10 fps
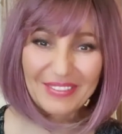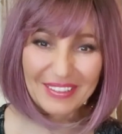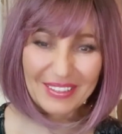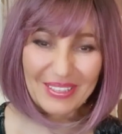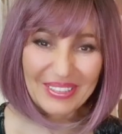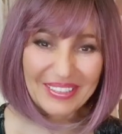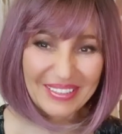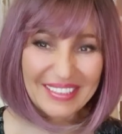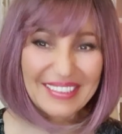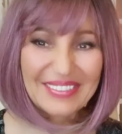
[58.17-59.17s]
after a soul
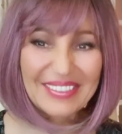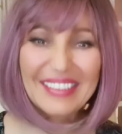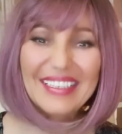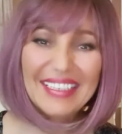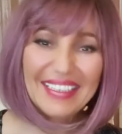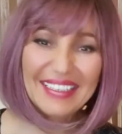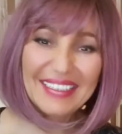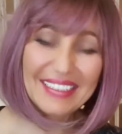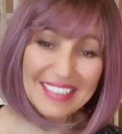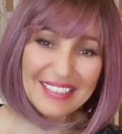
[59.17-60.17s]
retrieval.
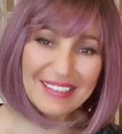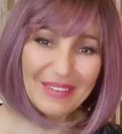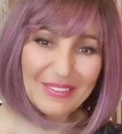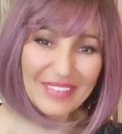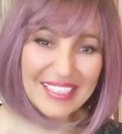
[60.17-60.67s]
It's quite